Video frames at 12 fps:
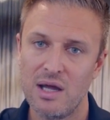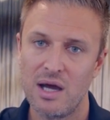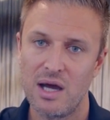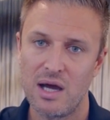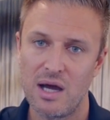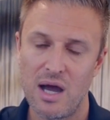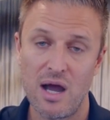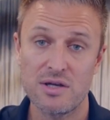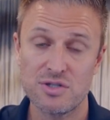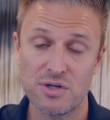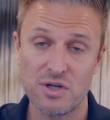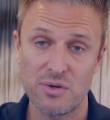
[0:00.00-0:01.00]

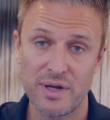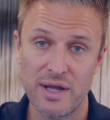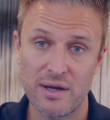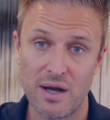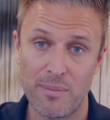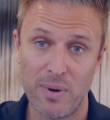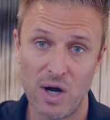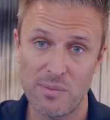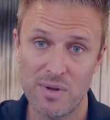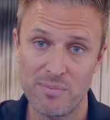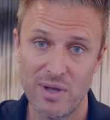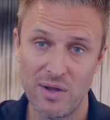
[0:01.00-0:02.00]
100-unit
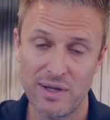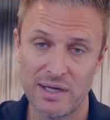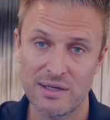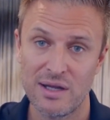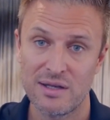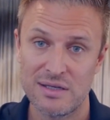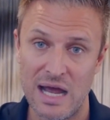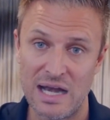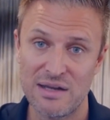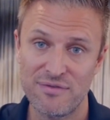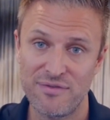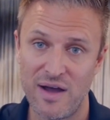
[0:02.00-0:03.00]
apartment building,
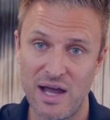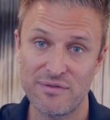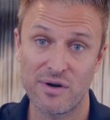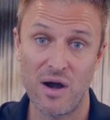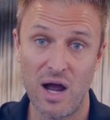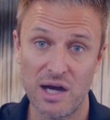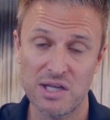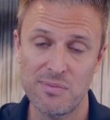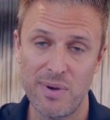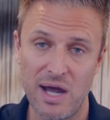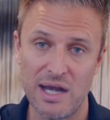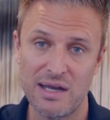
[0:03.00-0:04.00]
95 are
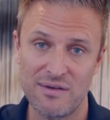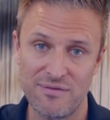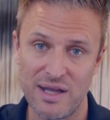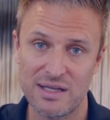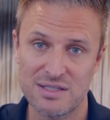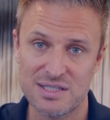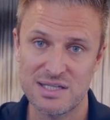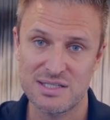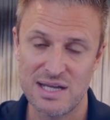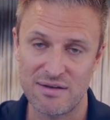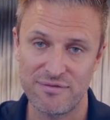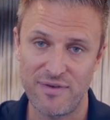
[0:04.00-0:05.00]
occupied and vacancies
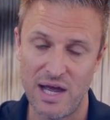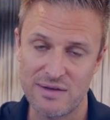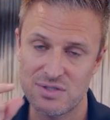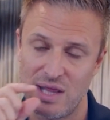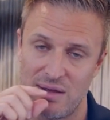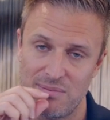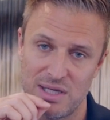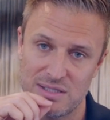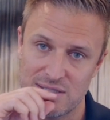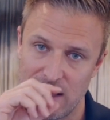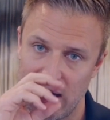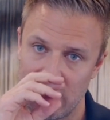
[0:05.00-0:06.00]
at 5. So that means
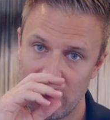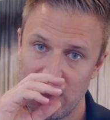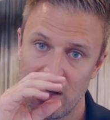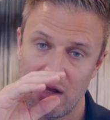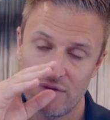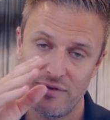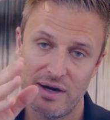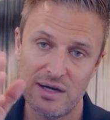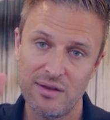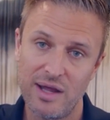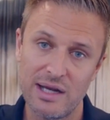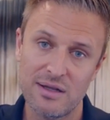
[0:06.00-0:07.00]
that very
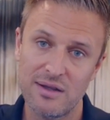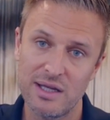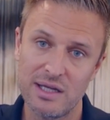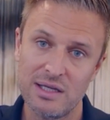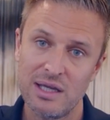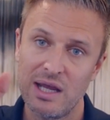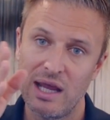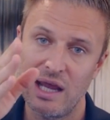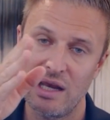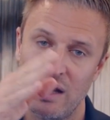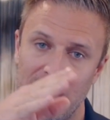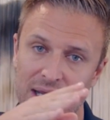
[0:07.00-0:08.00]
likely
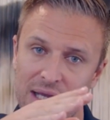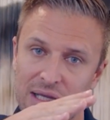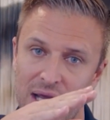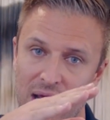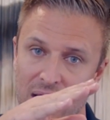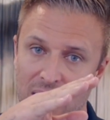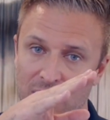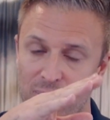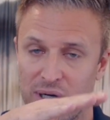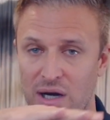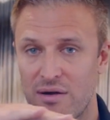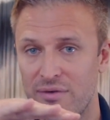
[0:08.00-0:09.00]
in a
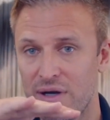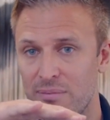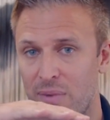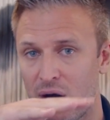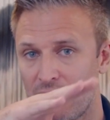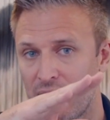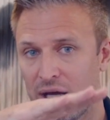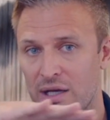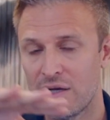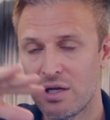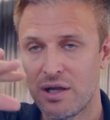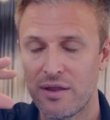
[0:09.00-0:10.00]
recovering market,
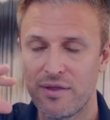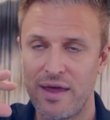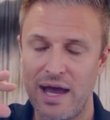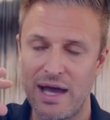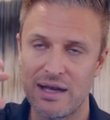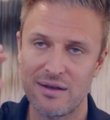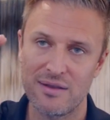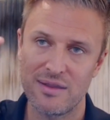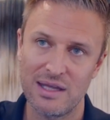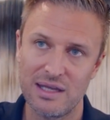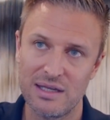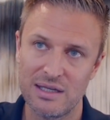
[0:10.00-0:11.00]
that
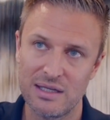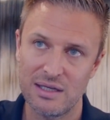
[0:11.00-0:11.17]
the